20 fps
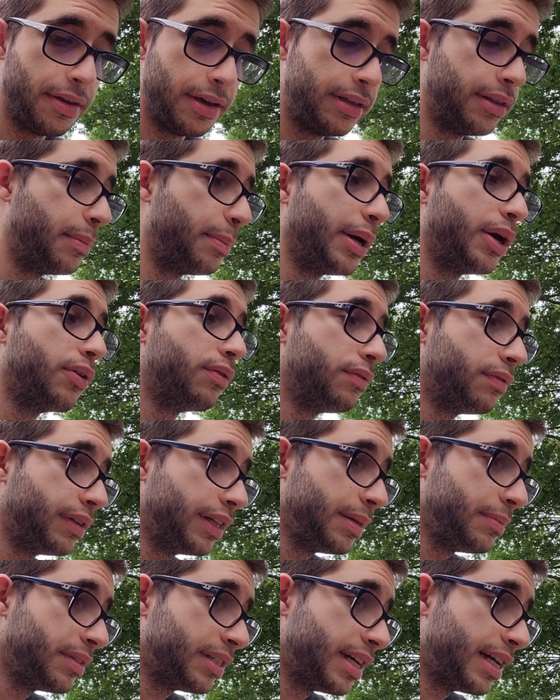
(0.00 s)
and the Pale
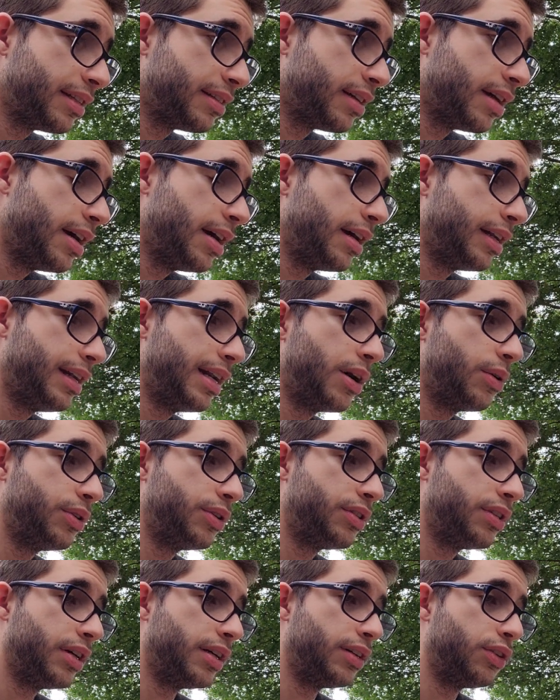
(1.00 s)
Flame set, now
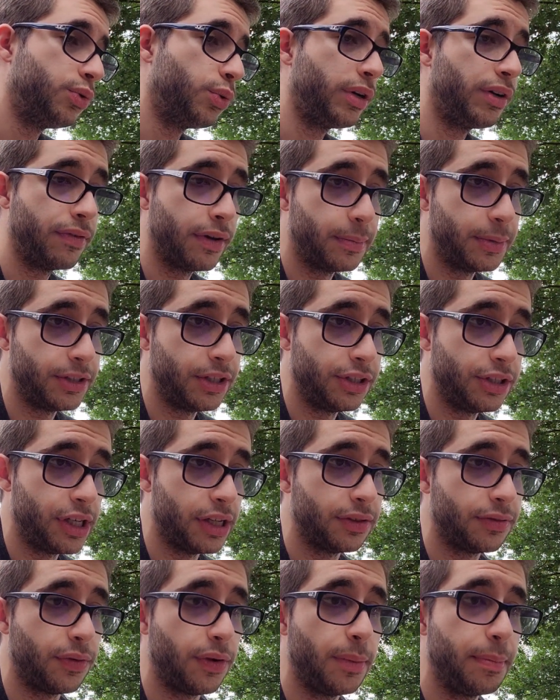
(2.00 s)
it's a 25%
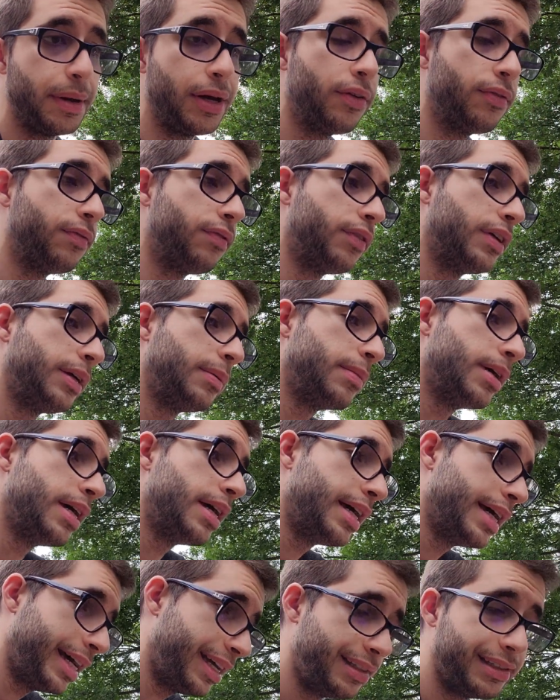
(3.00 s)
chance for the Pale Flame
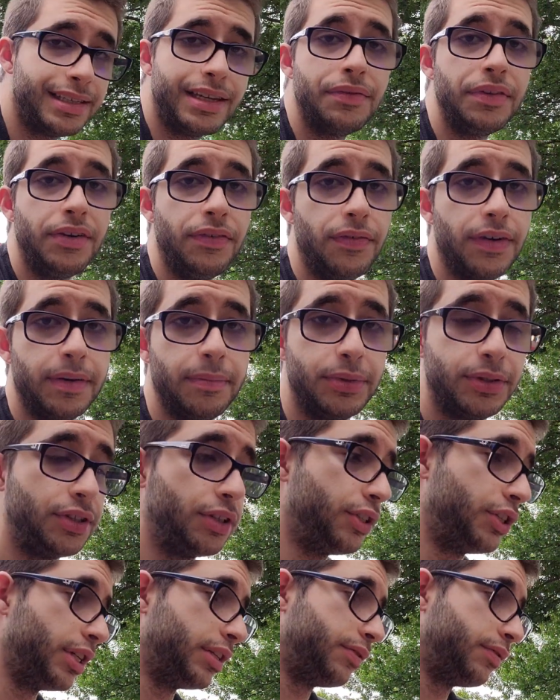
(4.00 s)
and
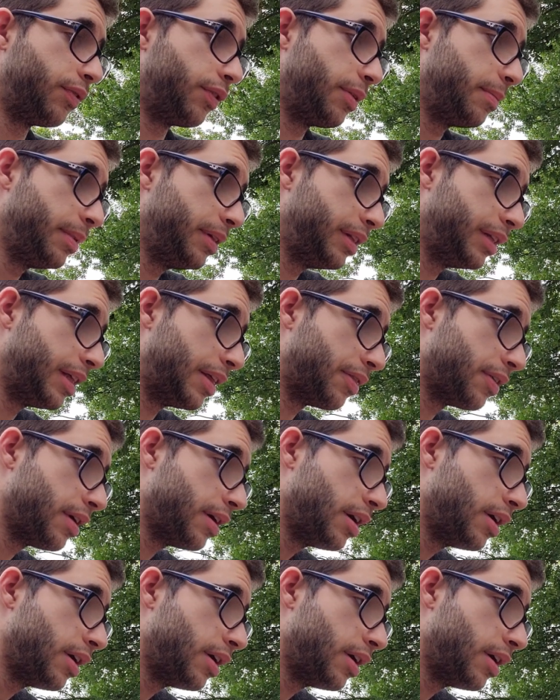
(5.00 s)
75% chance for the Millilith,